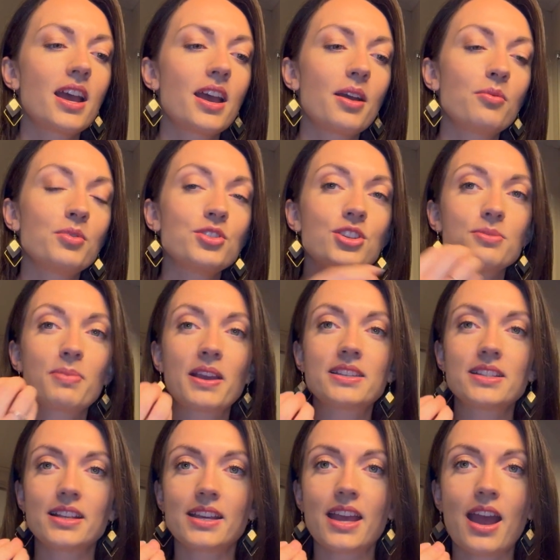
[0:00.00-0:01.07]
which is
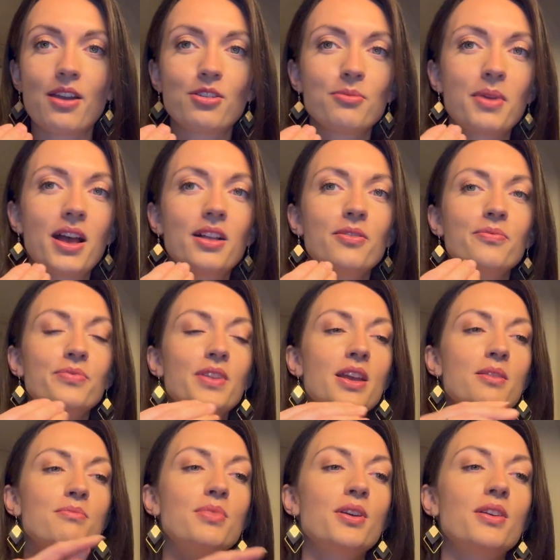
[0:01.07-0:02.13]
basically caramel,
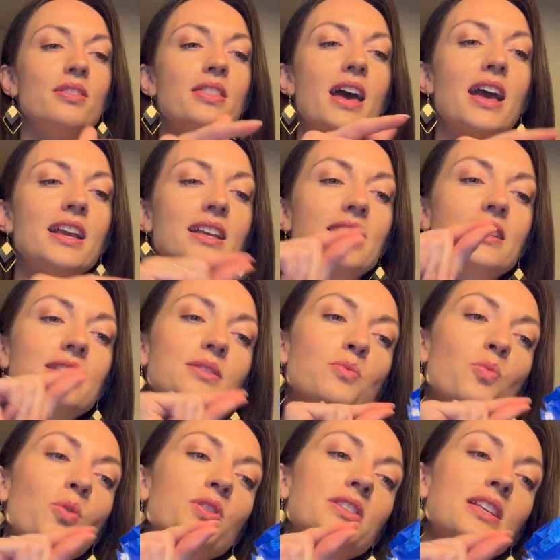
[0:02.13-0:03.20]
but that is
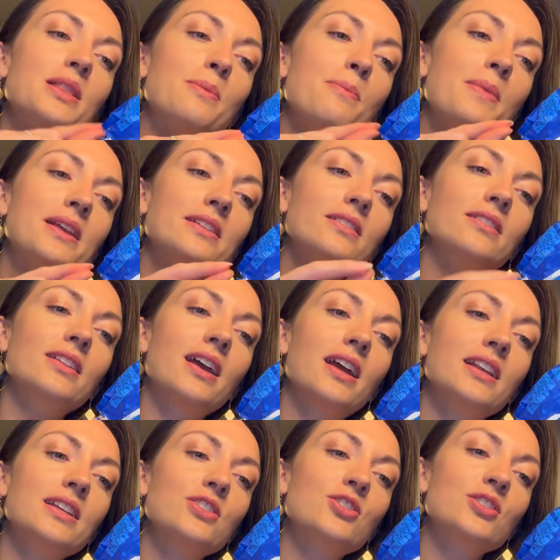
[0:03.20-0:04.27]
what's in the middle,
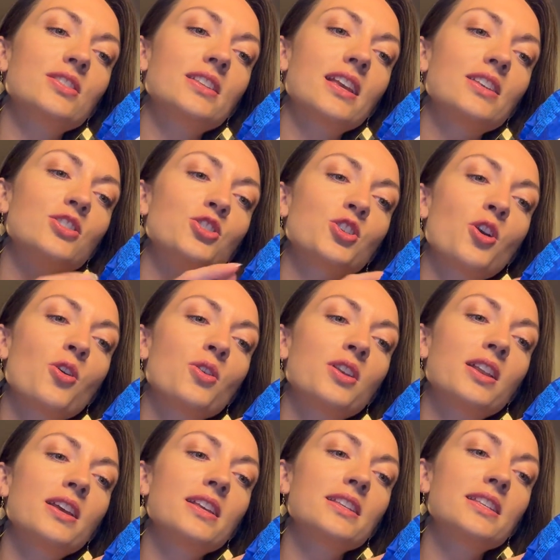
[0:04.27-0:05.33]
and it just says
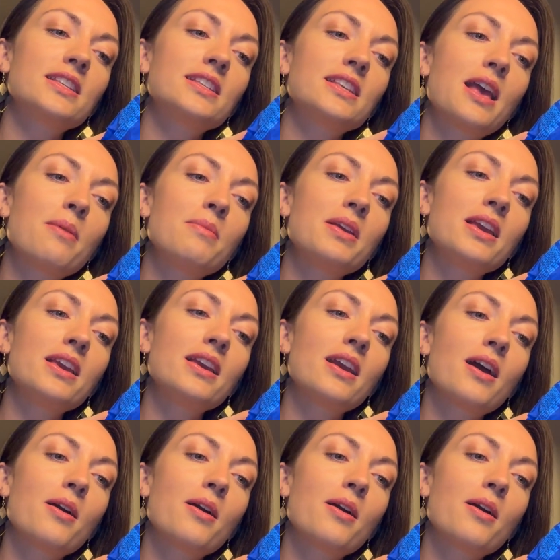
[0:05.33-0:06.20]
chocolate semi-amargo,